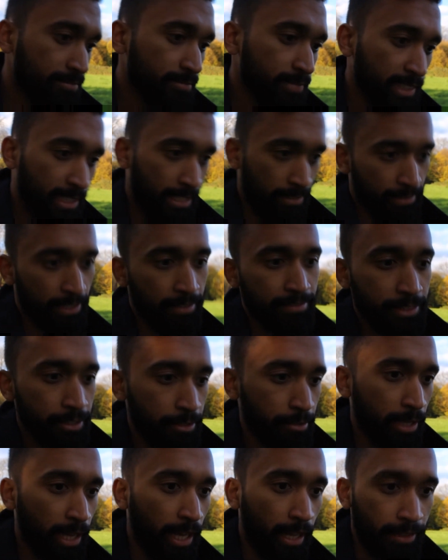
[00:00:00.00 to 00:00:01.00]
They've left you,
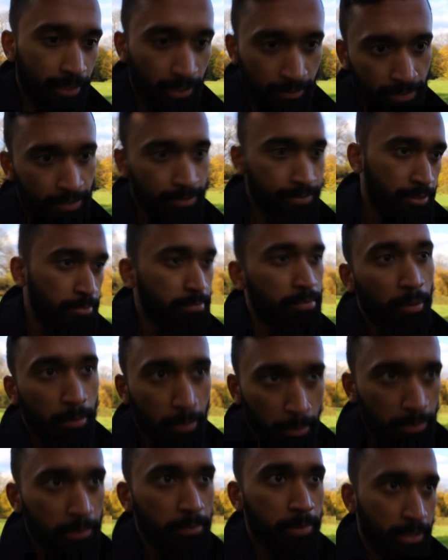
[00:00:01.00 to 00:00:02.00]
and they've left you
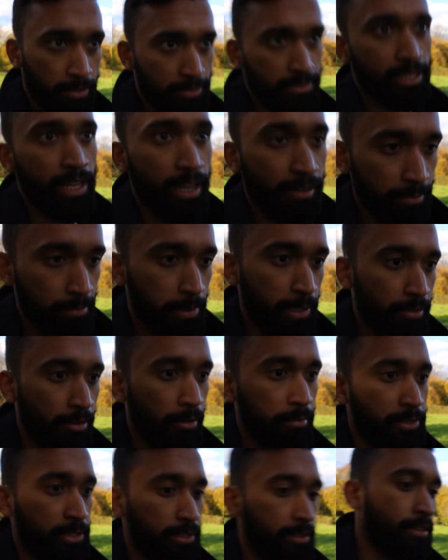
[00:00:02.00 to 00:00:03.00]
probably because they have a better
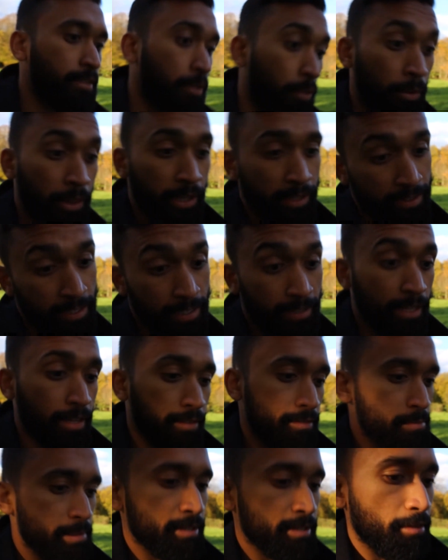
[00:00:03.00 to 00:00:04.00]
option, or they think they have a
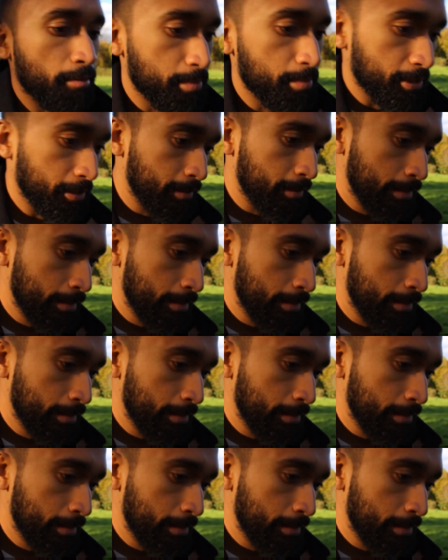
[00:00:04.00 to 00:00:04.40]
better option.